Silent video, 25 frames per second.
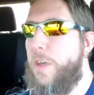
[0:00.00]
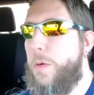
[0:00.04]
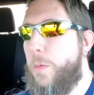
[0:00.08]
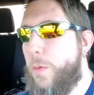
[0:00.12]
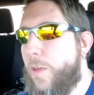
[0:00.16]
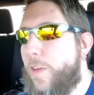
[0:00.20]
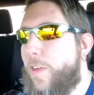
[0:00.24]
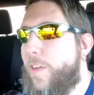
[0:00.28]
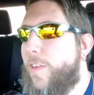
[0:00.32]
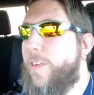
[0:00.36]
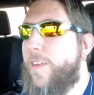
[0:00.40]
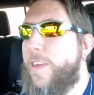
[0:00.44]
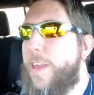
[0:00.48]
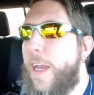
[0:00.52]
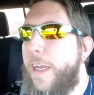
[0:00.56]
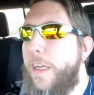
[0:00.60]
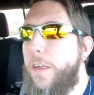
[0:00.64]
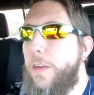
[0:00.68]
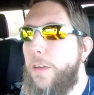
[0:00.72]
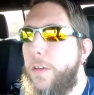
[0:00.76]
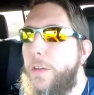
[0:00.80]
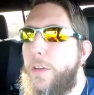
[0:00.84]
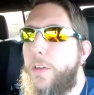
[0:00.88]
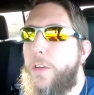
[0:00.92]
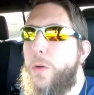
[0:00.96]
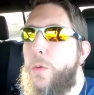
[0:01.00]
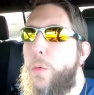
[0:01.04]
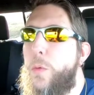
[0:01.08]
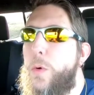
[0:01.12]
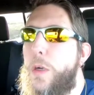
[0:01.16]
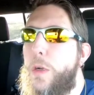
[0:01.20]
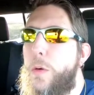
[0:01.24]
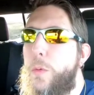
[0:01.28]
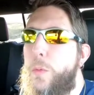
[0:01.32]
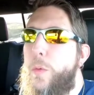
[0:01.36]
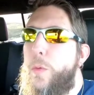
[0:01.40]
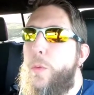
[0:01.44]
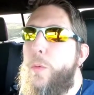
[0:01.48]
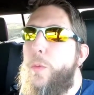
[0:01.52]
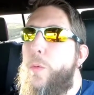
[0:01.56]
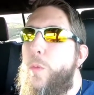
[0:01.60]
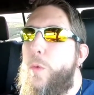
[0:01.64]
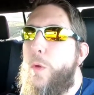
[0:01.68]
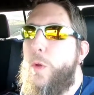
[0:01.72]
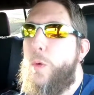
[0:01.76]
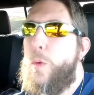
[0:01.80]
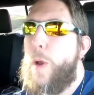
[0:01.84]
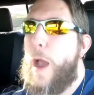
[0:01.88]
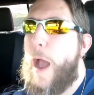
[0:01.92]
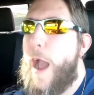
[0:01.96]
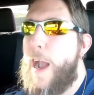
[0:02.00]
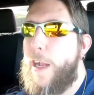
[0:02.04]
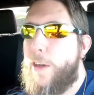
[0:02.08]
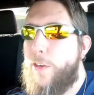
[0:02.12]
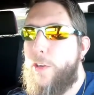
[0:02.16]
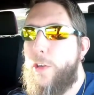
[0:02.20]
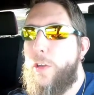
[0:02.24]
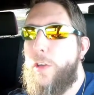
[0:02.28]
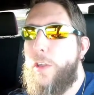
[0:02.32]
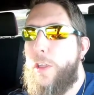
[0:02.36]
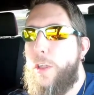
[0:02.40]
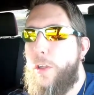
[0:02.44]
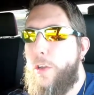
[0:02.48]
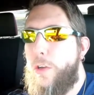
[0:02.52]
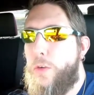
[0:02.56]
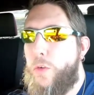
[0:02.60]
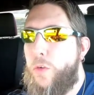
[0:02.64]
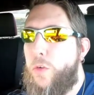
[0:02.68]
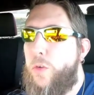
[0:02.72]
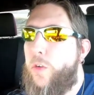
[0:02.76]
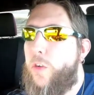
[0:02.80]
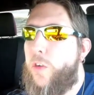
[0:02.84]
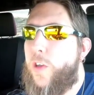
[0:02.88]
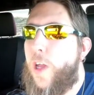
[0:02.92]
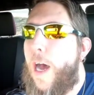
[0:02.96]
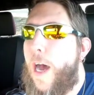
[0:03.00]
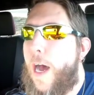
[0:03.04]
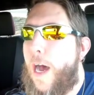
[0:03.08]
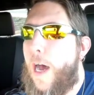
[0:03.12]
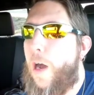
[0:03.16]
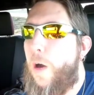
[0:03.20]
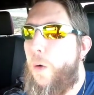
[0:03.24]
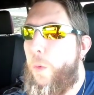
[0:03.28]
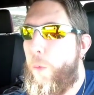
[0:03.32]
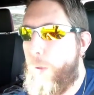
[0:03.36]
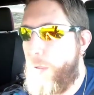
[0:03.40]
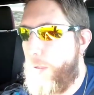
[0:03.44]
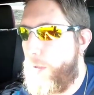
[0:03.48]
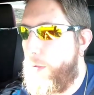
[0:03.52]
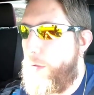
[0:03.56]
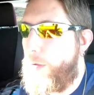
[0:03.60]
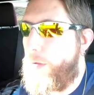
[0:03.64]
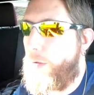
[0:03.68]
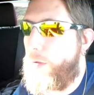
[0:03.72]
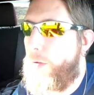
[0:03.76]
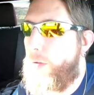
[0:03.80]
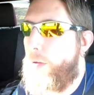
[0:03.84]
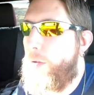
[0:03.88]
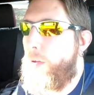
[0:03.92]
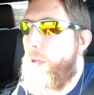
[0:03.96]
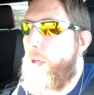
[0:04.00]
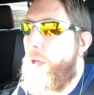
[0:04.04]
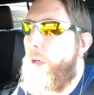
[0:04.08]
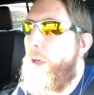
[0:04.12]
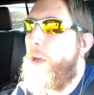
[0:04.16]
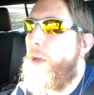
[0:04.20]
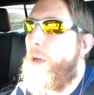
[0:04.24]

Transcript: It was scaled to where you actually used Hot Wheels.